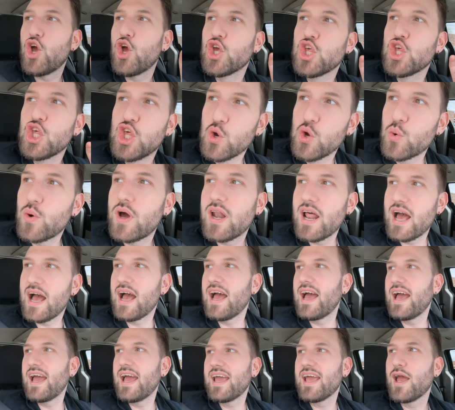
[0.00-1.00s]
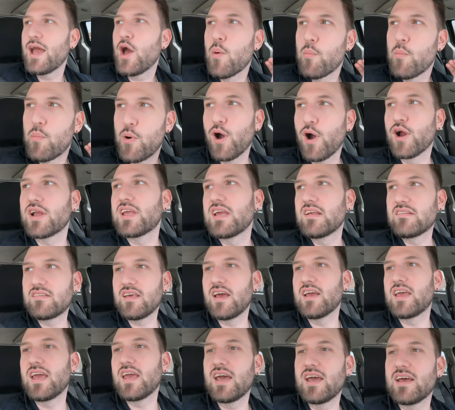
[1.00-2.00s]
UNI parking
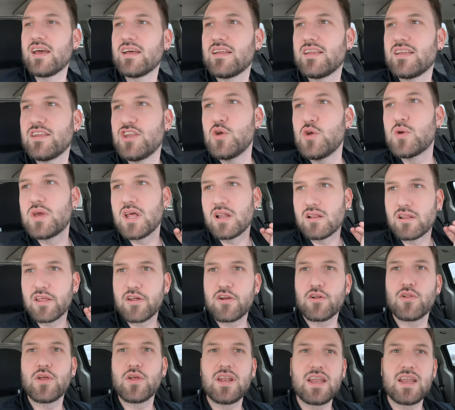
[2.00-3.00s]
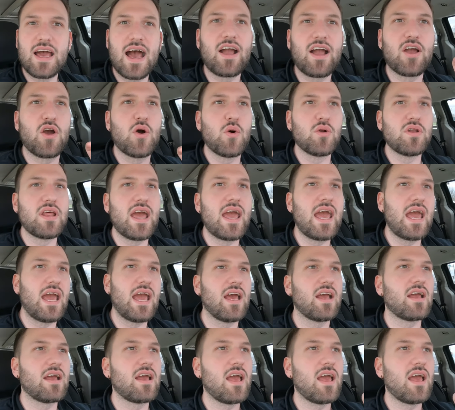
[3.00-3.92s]
ticket. You can literally not go a day